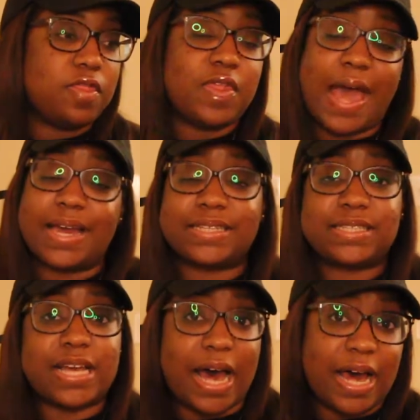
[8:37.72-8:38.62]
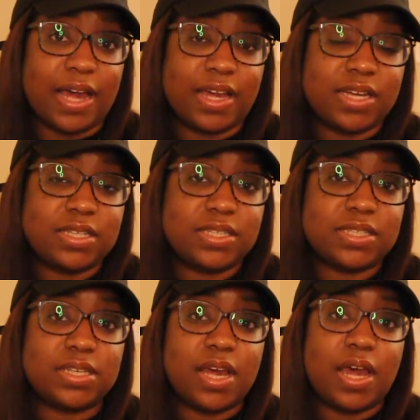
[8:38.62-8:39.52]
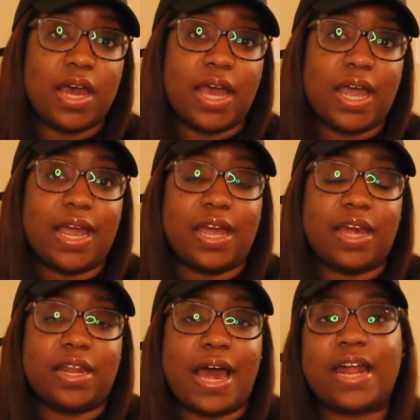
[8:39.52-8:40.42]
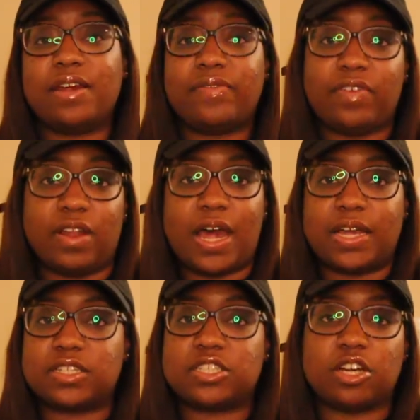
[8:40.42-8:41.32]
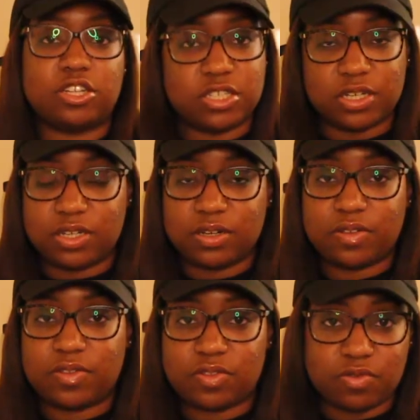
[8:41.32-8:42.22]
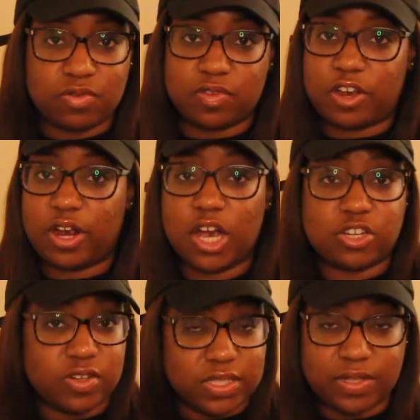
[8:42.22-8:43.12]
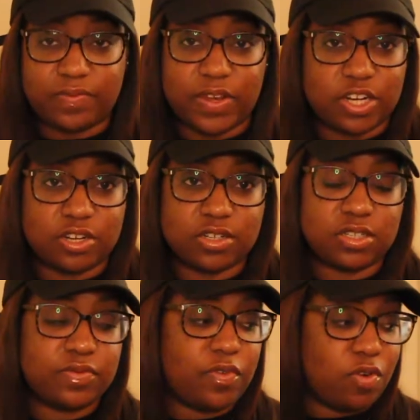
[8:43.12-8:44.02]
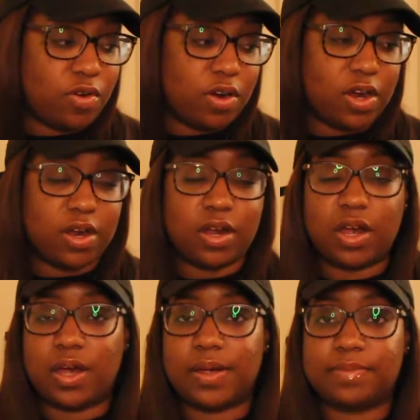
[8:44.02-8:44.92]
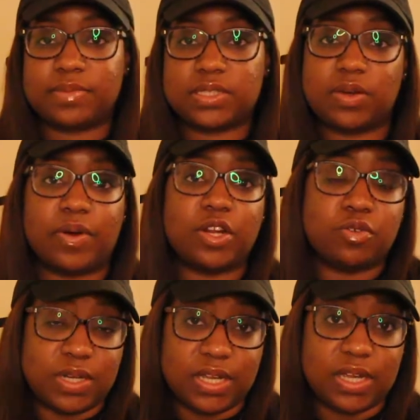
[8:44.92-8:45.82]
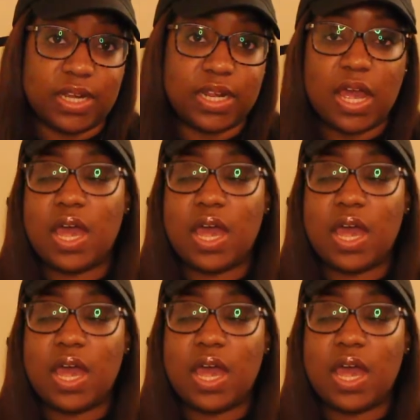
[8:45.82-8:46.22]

that size and I didn't feel like searching through their hundreds of vendors for um, someone who did